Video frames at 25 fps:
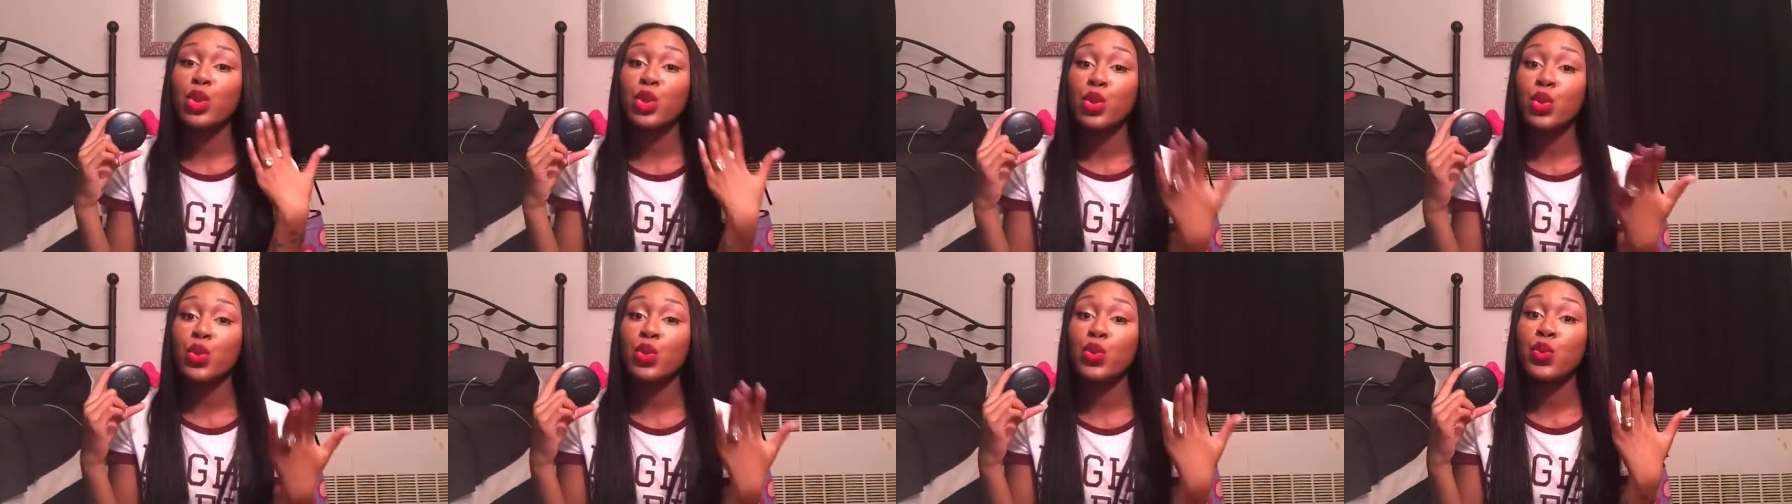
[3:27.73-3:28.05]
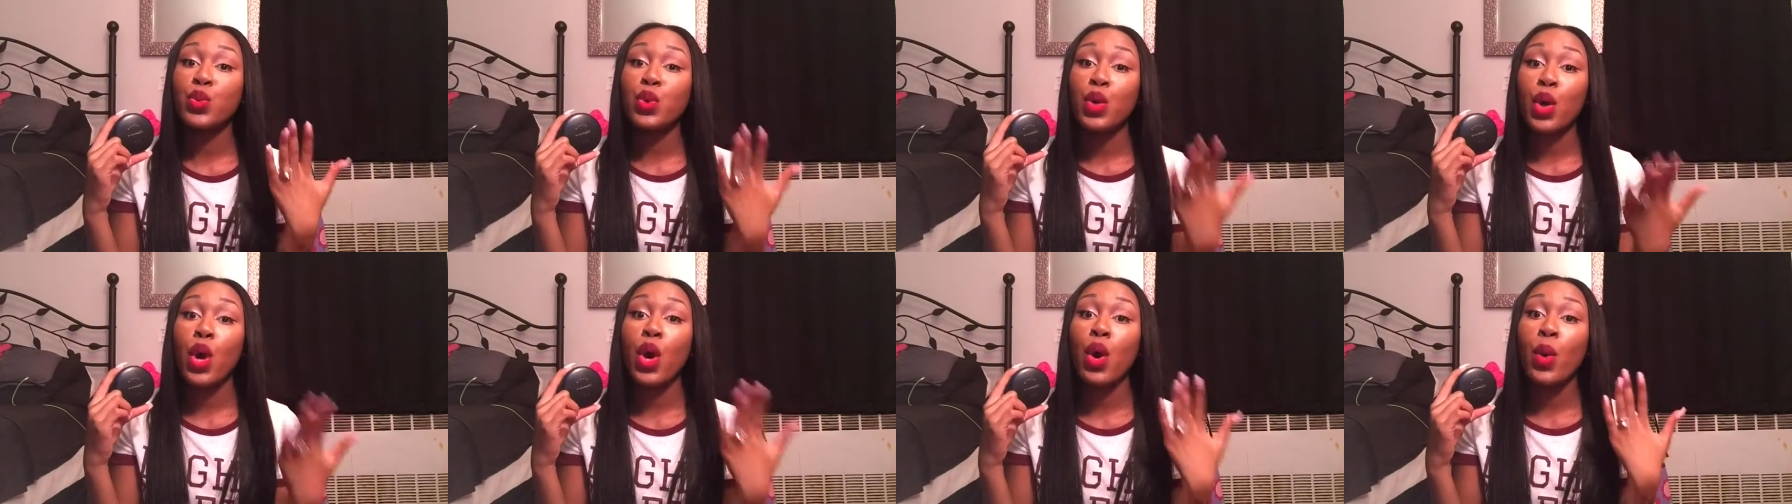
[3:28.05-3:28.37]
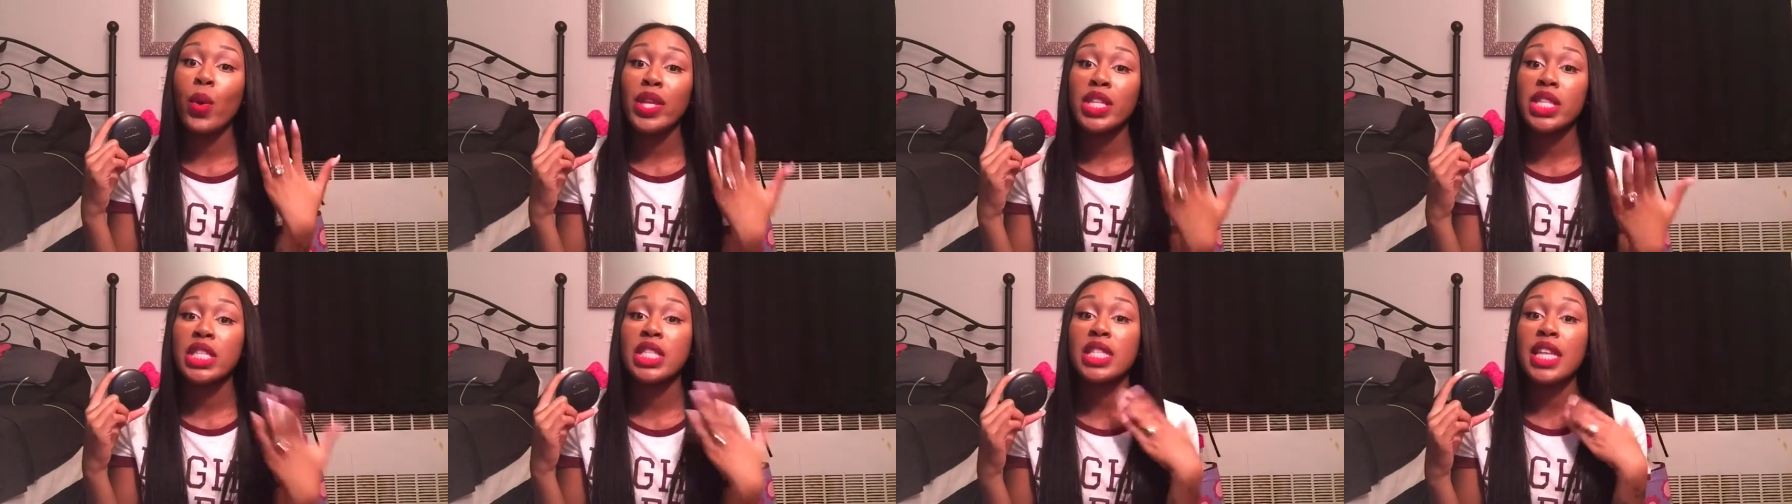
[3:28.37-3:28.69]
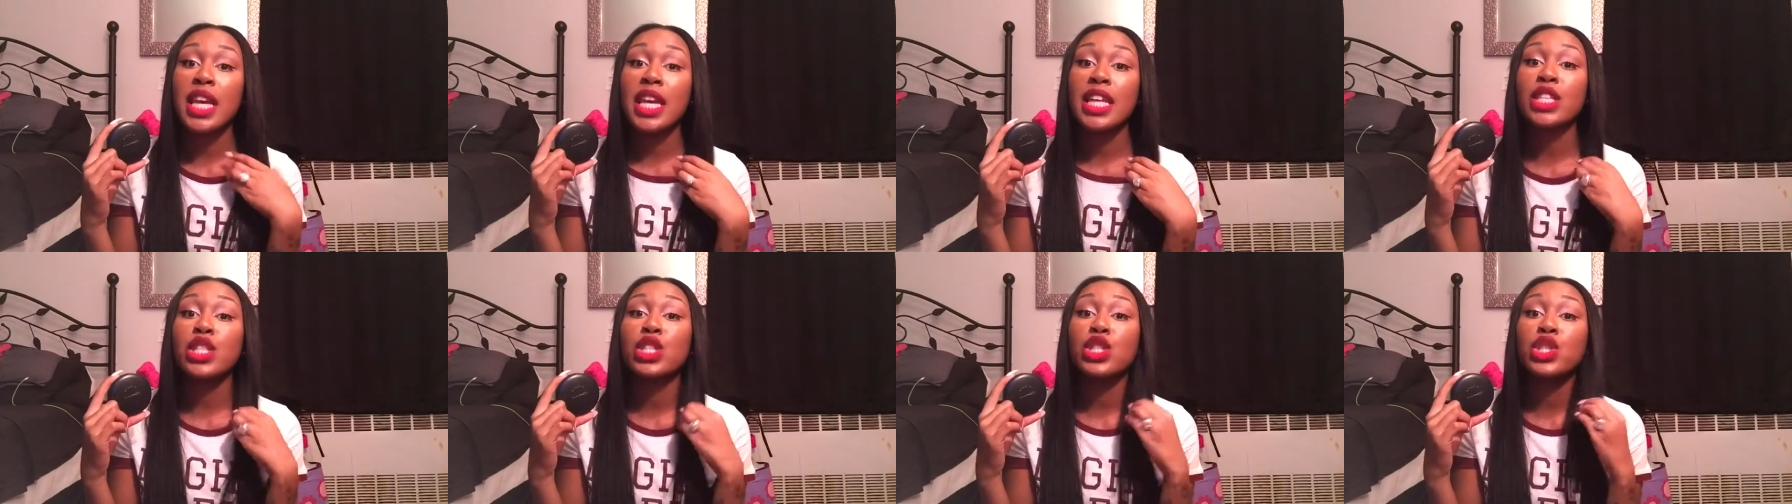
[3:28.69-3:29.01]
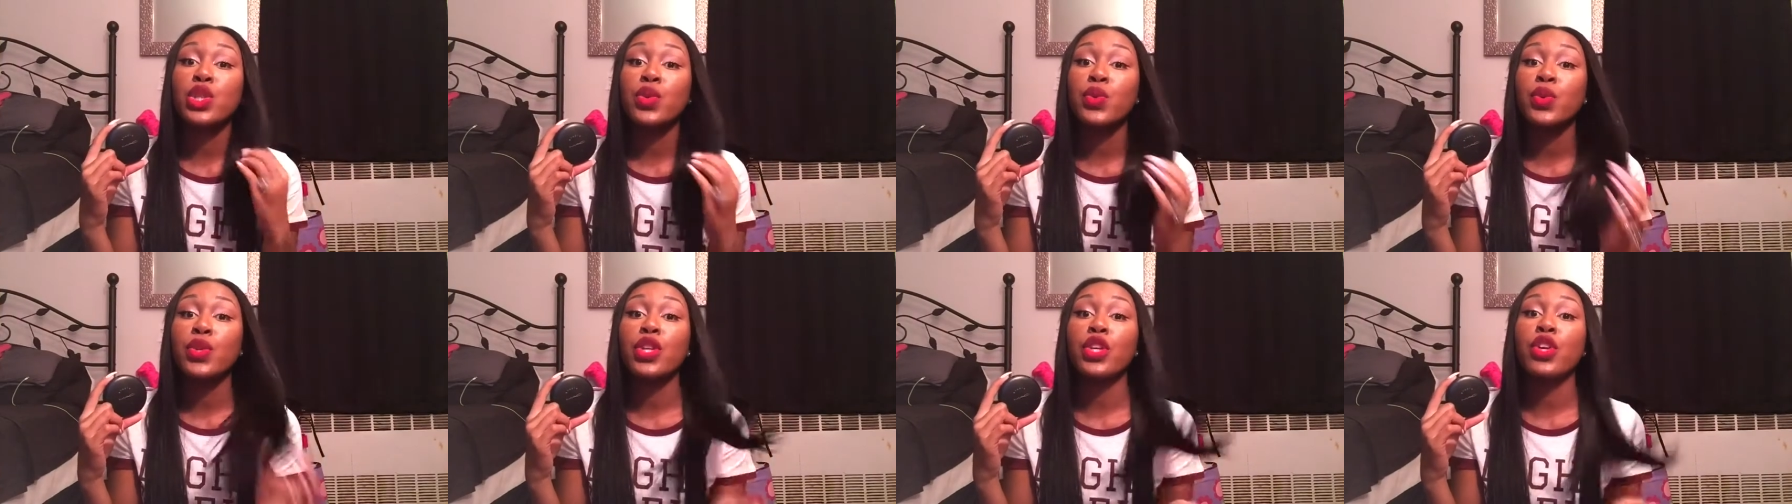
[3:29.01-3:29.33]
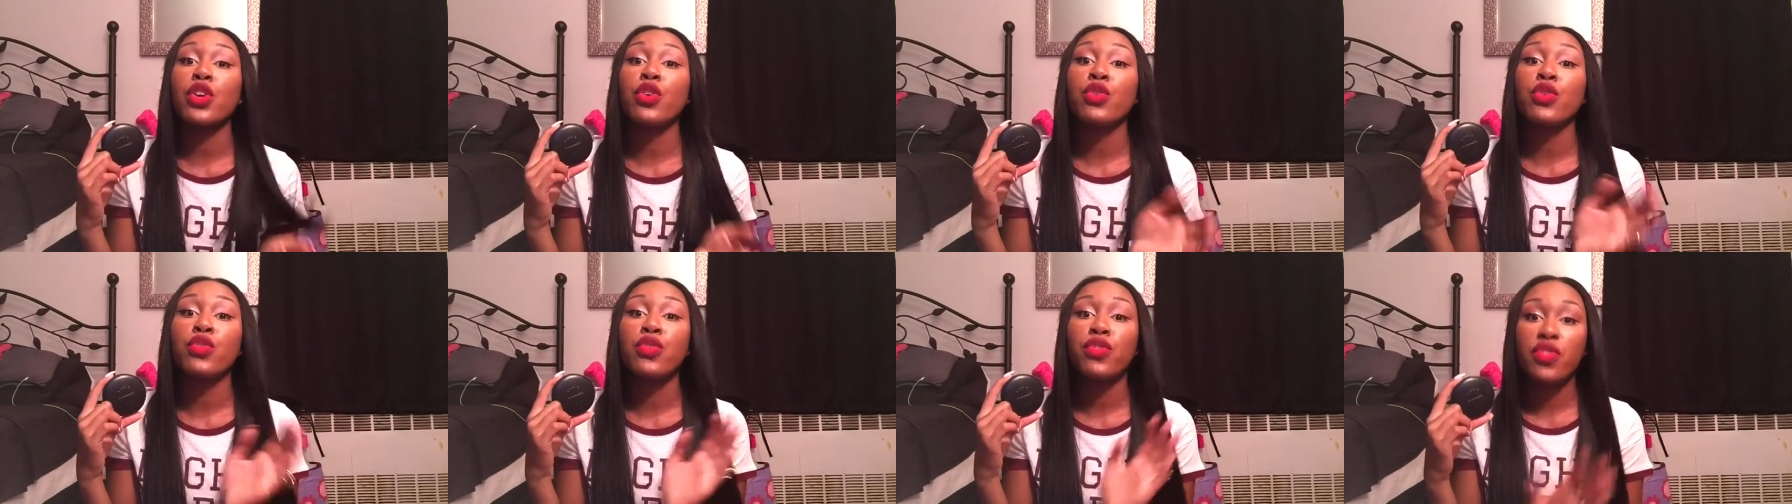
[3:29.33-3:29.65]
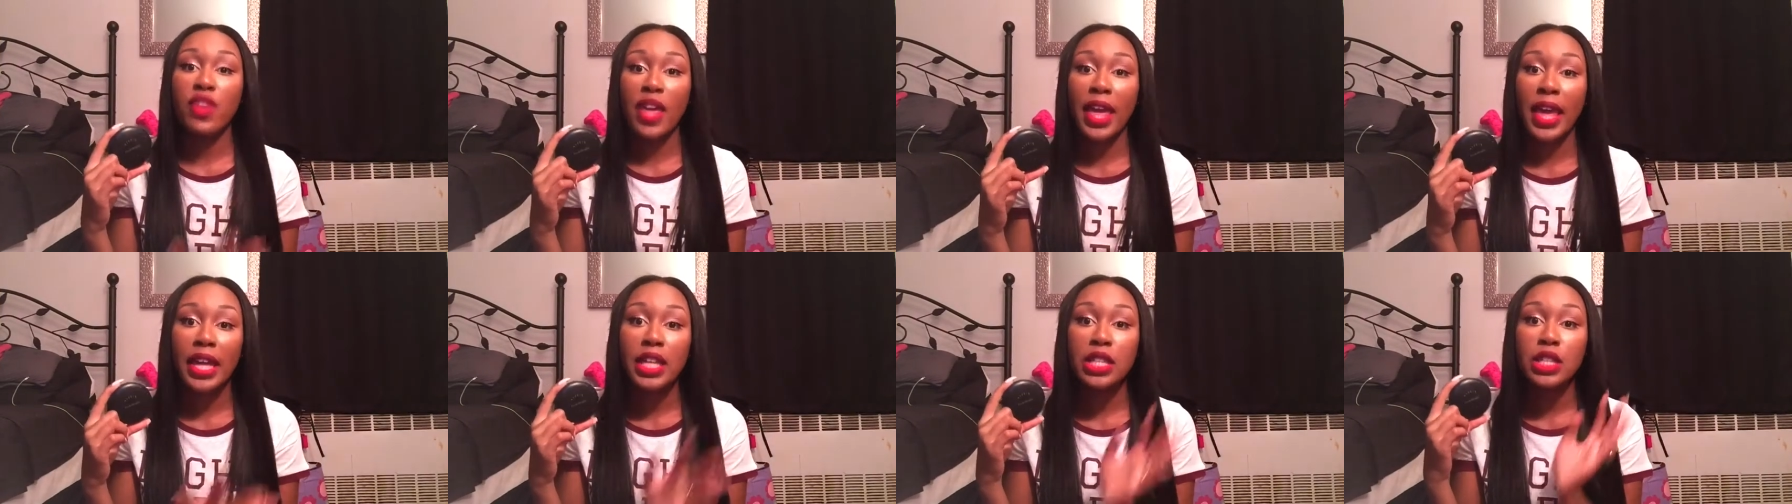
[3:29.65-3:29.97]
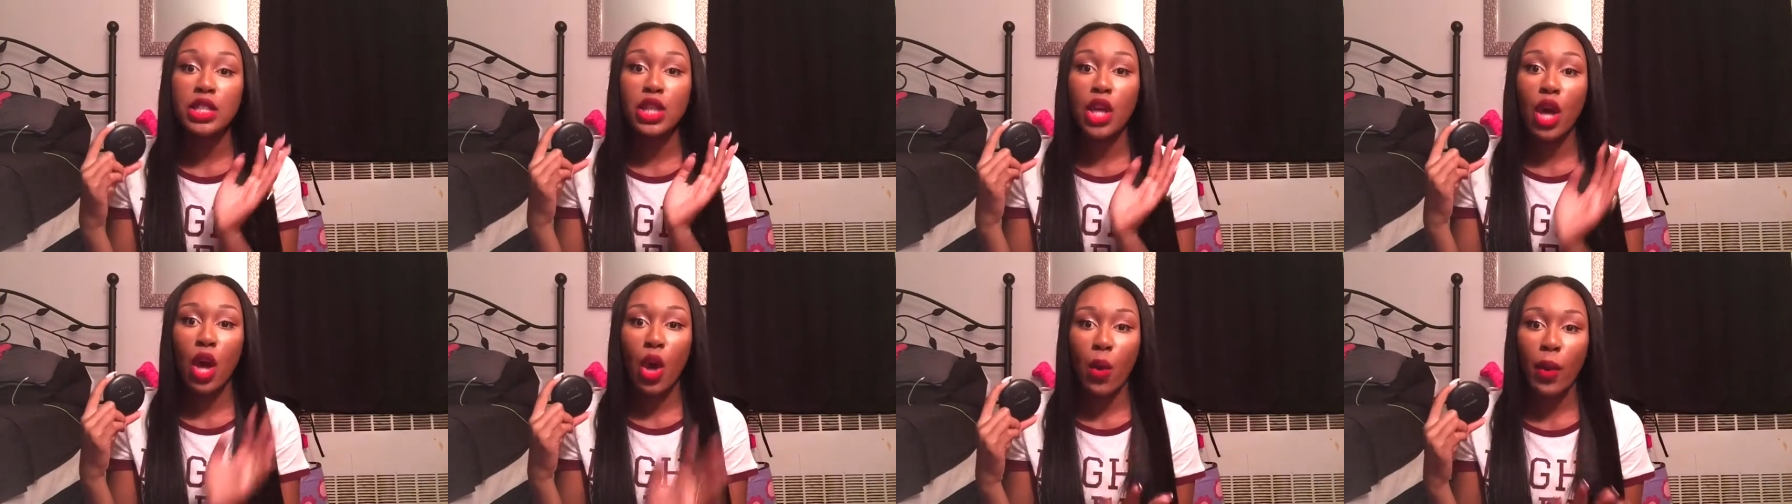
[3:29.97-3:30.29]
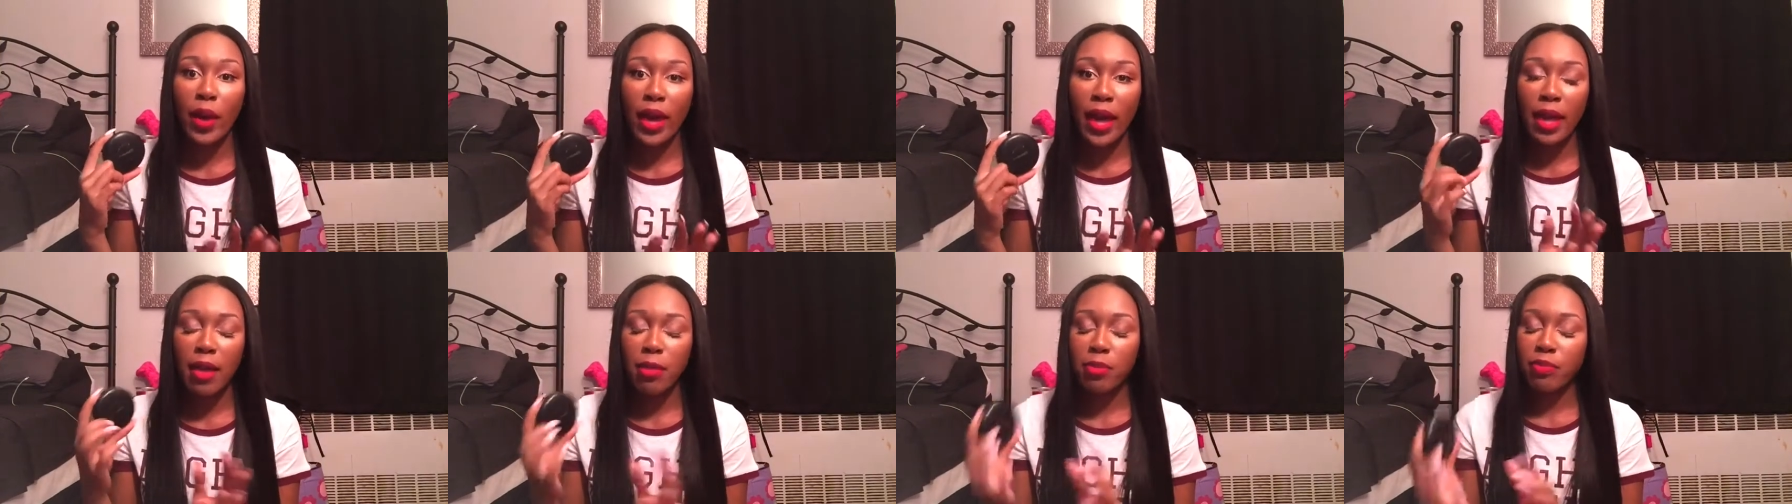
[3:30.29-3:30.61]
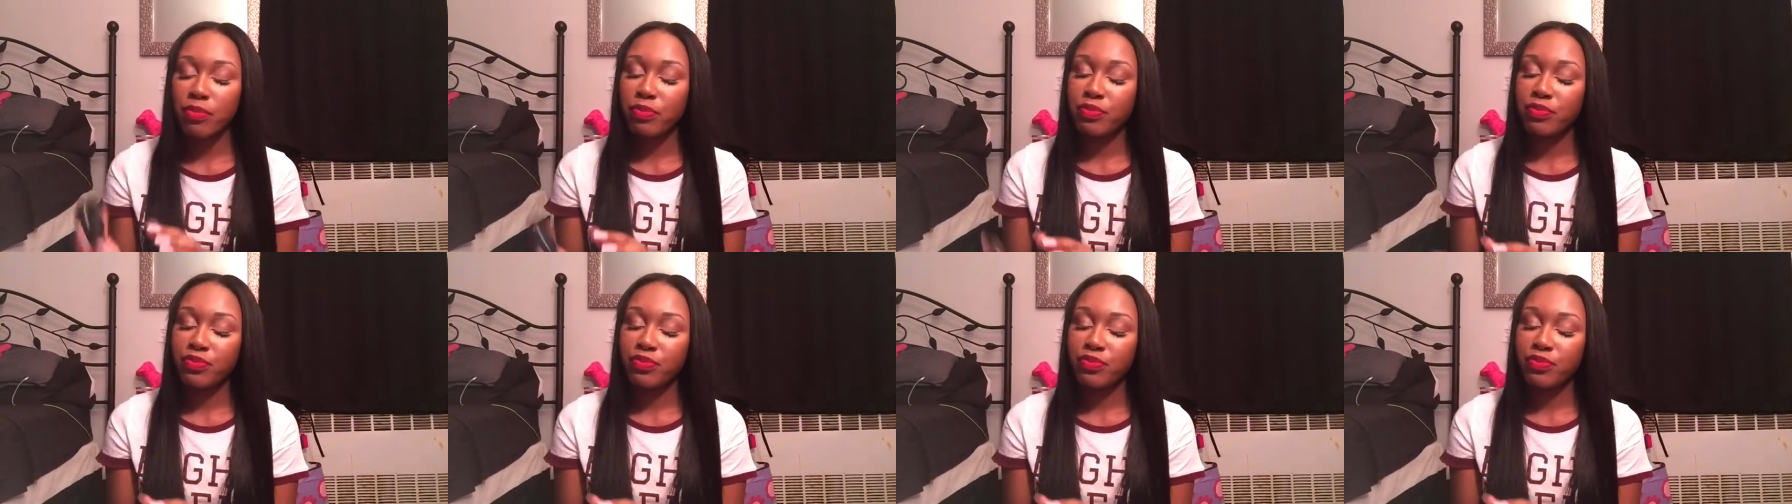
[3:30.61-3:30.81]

you go and say studio fix okay